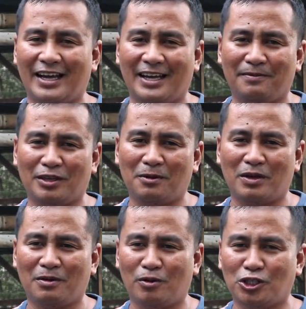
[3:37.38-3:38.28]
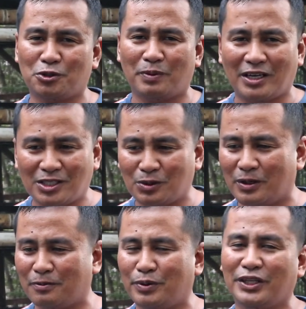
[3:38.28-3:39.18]
I'm giving more space to
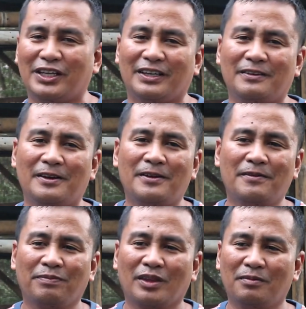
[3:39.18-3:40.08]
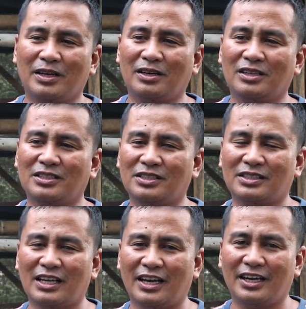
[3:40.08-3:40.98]
our breeding
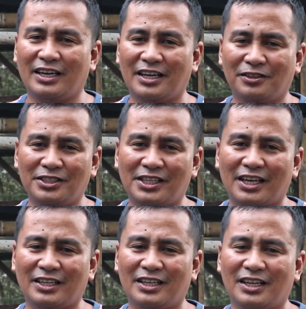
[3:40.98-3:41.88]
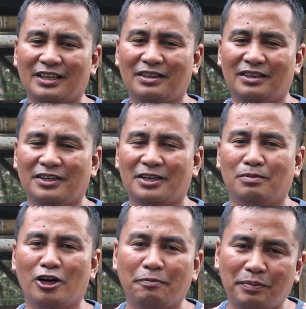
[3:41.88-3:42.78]
because I understand that there are
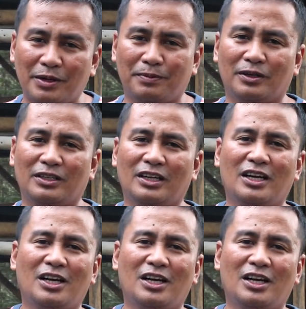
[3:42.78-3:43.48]
more people